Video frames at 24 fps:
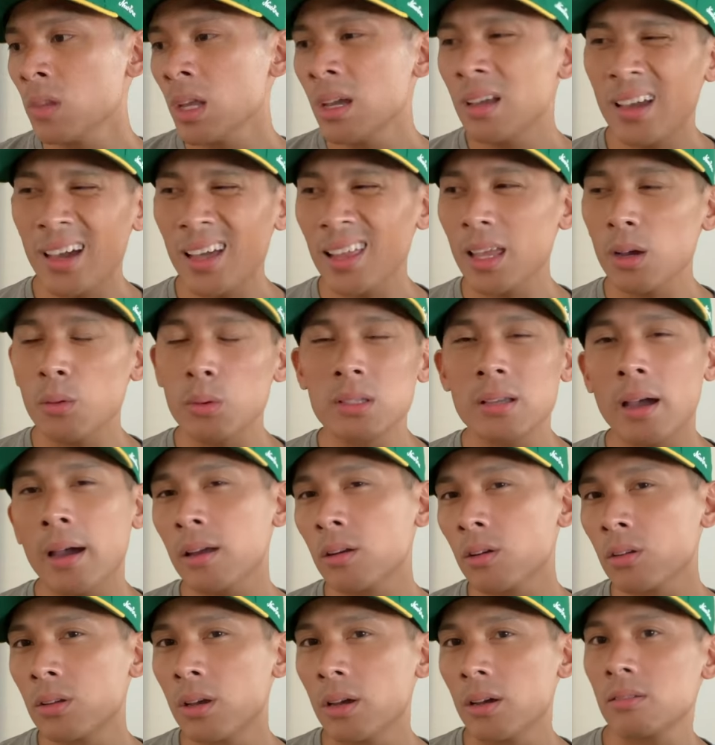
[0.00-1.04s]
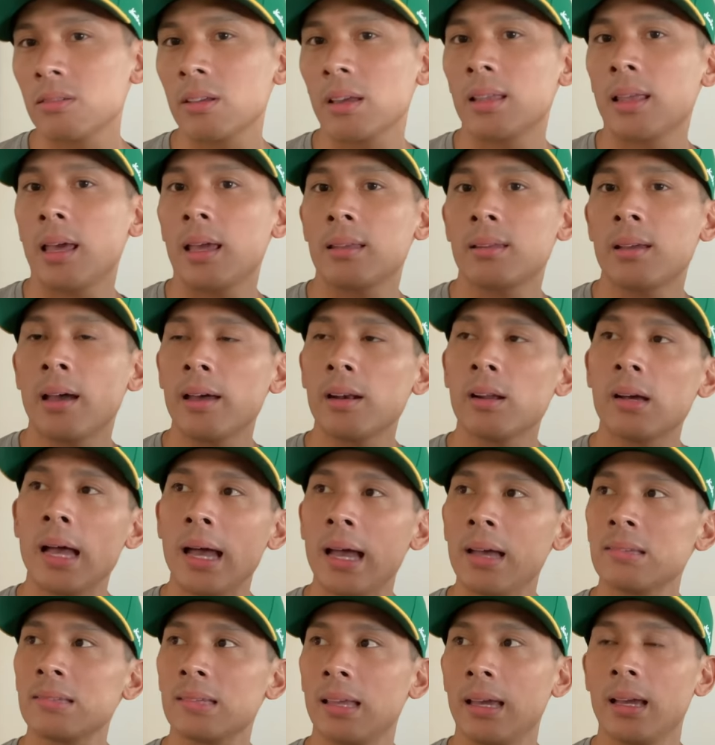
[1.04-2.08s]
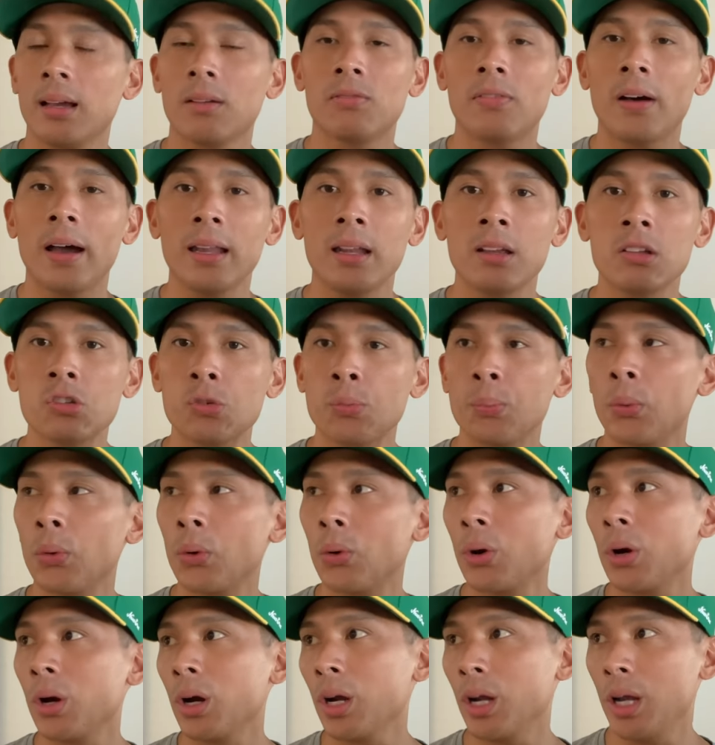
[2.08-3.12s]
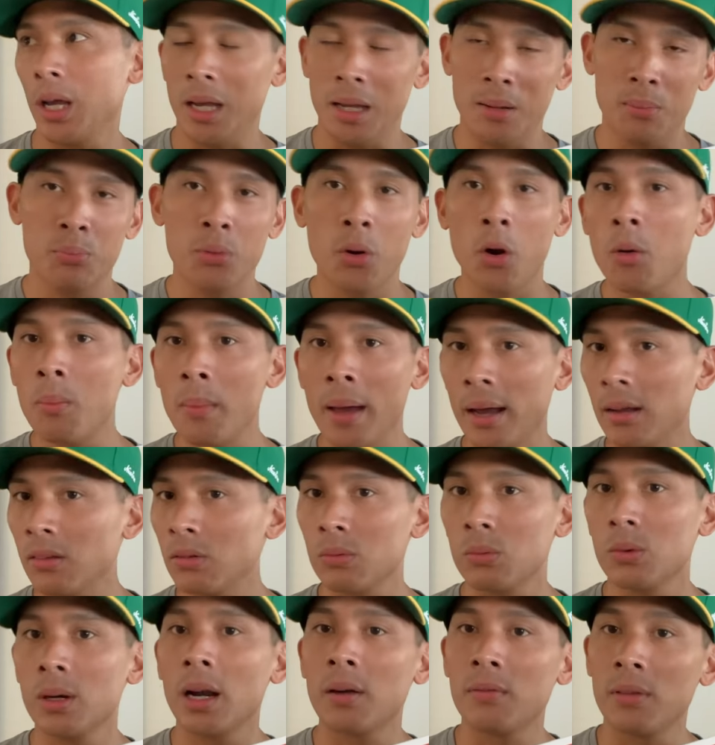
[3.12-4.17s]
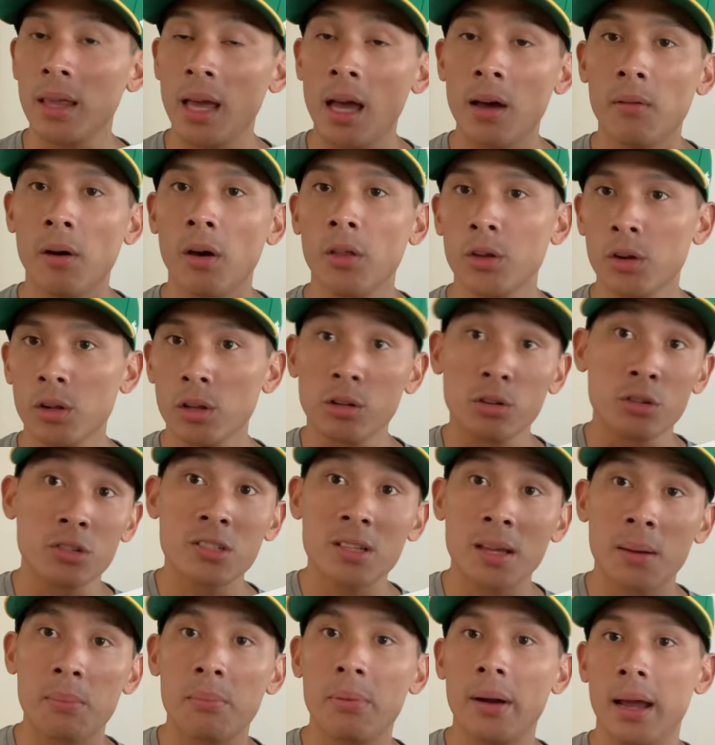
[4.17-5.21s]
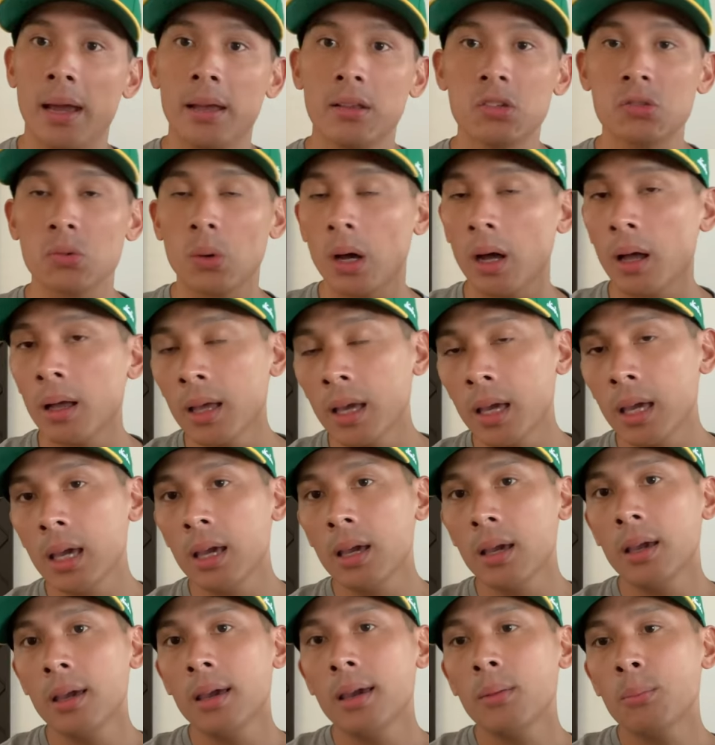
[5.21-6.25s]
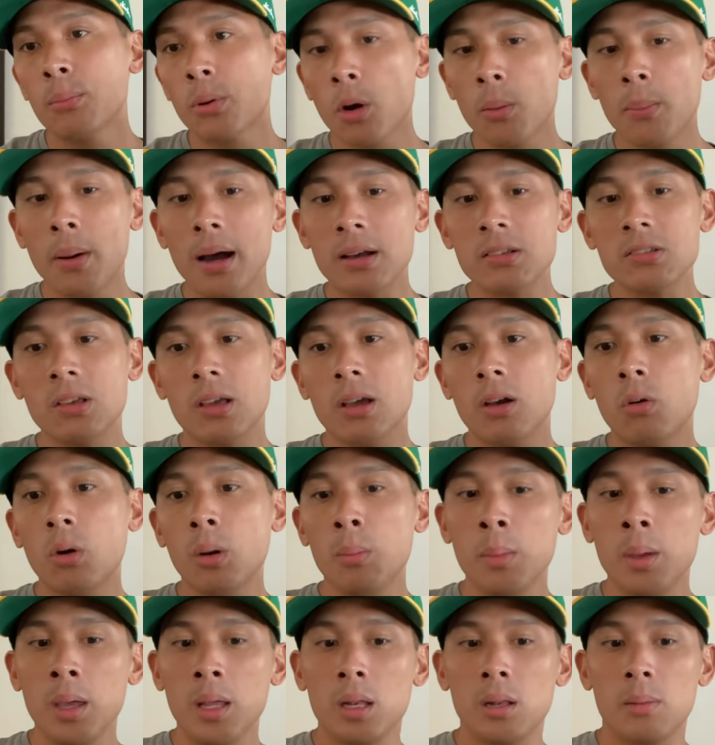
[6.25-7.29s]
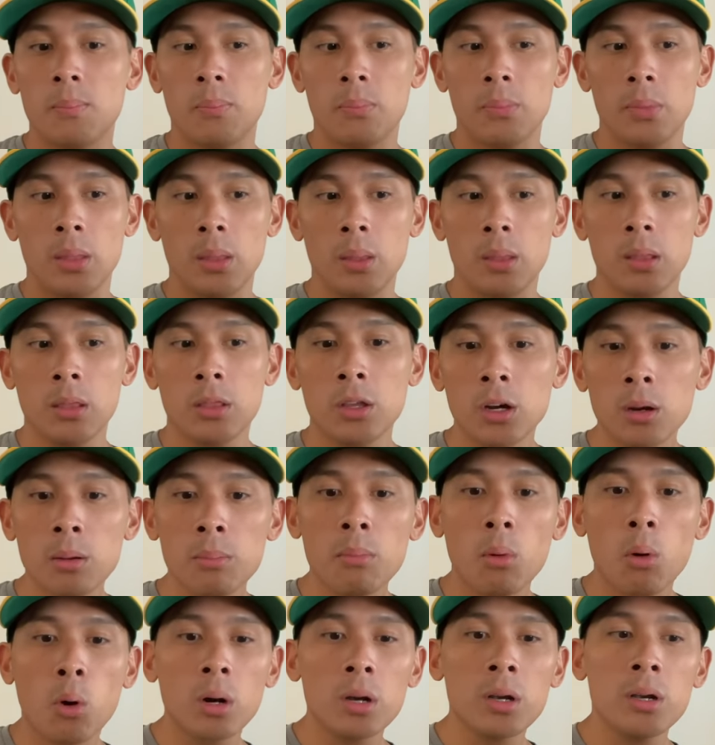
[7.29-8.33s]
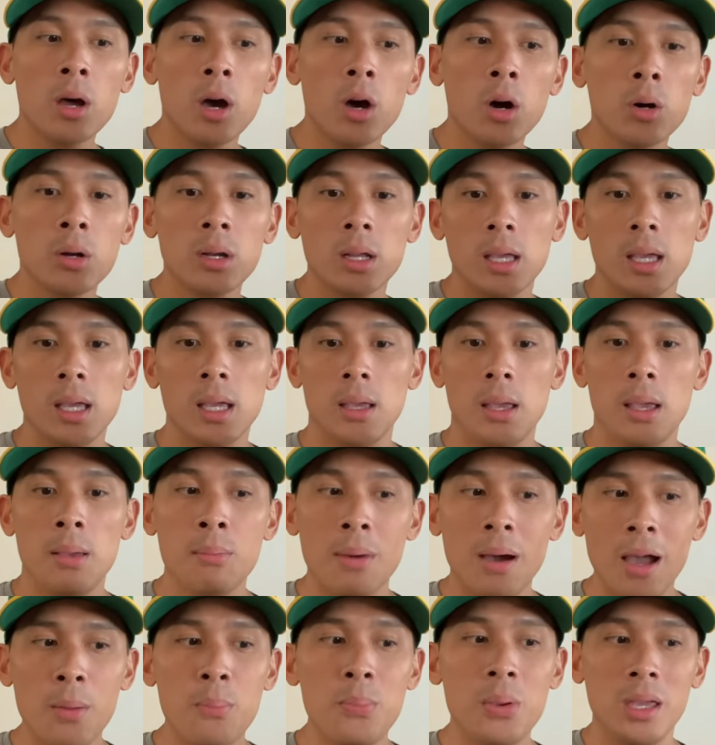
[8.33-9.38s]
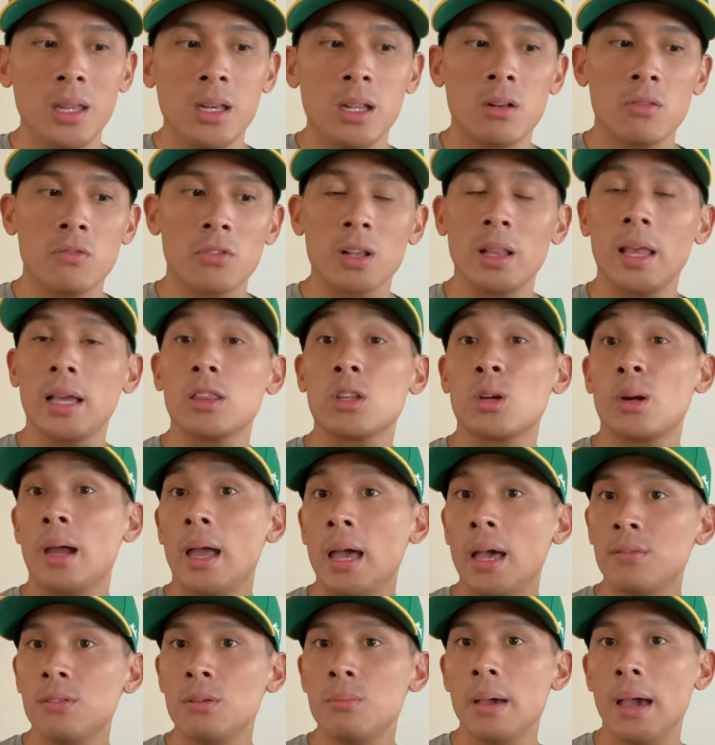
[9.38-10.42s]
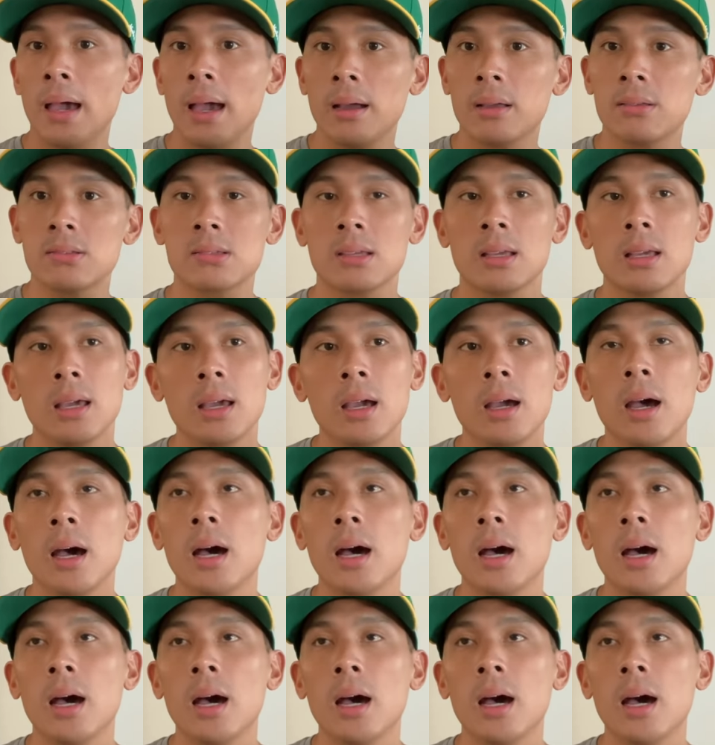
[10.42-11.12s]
kind of like what Title does, like Title has like Fighting Sport and Promex and whatever, they have all their little sub-brands. Well, Pro Boxing Equipment, they're more known, in my opinion, for like their heavy bags.